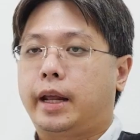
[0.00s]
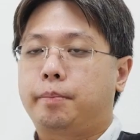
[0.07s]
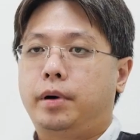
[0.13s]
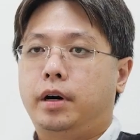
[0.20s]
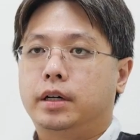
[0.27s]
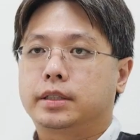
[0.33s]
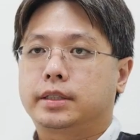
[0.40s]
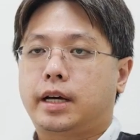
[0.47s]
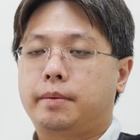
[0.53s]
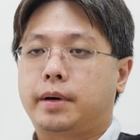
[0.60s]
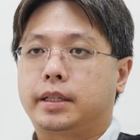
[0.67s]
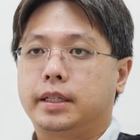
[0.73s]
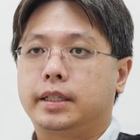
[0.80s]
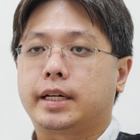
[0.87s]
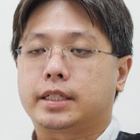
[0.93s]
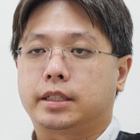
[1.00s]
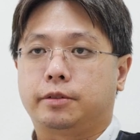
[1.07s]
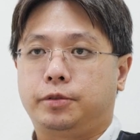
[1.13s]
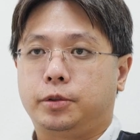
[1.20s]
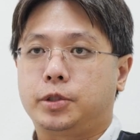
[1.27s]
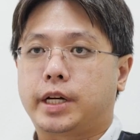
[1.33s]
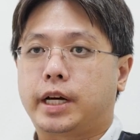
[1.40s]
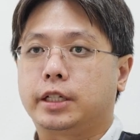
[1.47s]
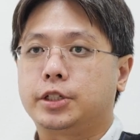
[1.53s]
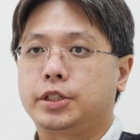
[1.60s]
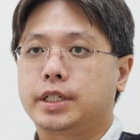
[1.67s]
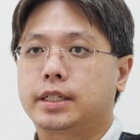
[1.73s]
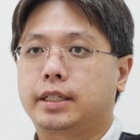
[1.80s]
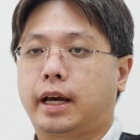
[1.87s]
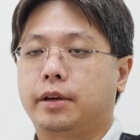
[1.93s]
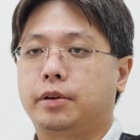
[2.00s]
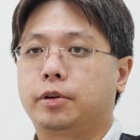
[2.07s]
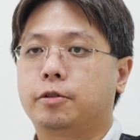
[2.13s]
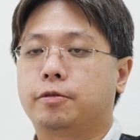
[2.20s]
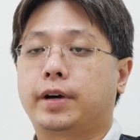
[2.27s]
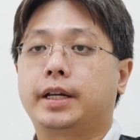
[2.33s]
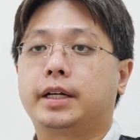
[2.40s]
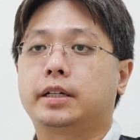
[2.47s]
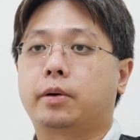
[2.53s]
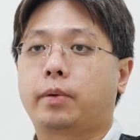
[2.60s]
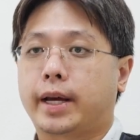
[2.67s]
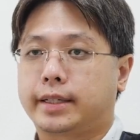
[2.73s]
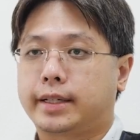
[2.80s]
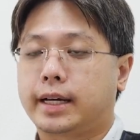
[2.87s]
At that point of time, I think there's a few challenges like, you know, finding the right